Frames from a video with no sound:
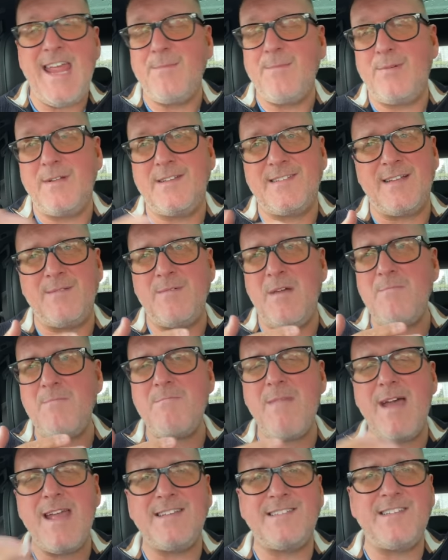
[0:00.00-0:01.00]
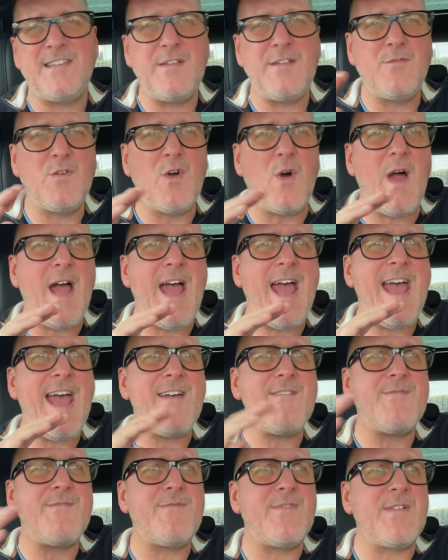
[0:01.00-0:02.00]
it's amazing. You've got
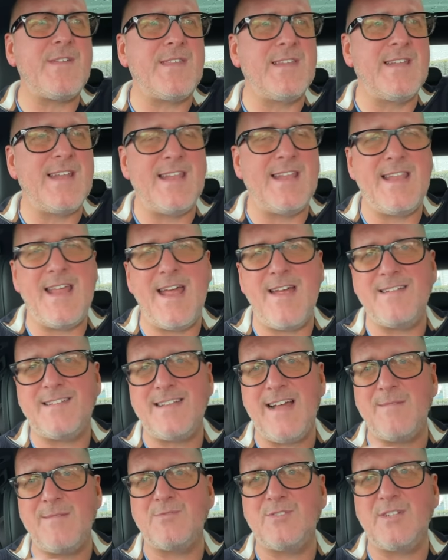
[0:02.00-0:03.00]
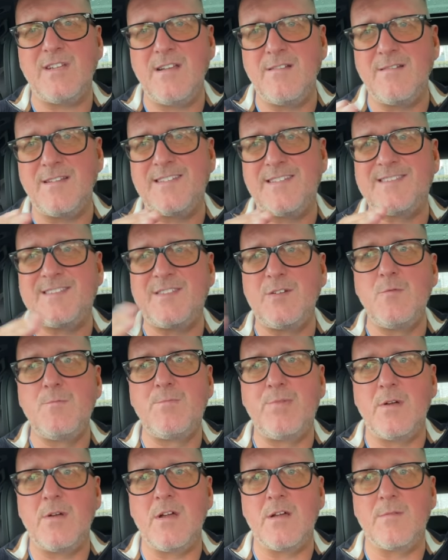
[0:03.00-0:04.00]
everything in there. It's absolutely
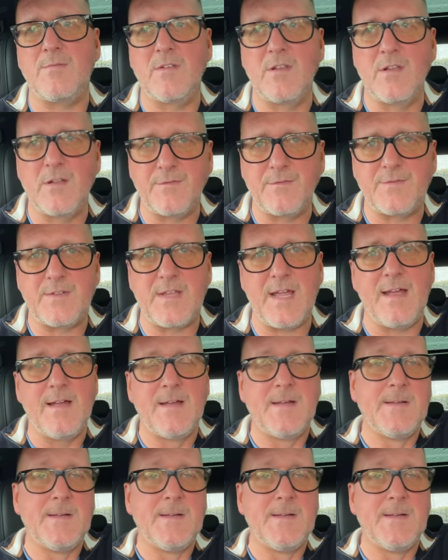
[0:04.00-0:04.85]
superb. Loved it.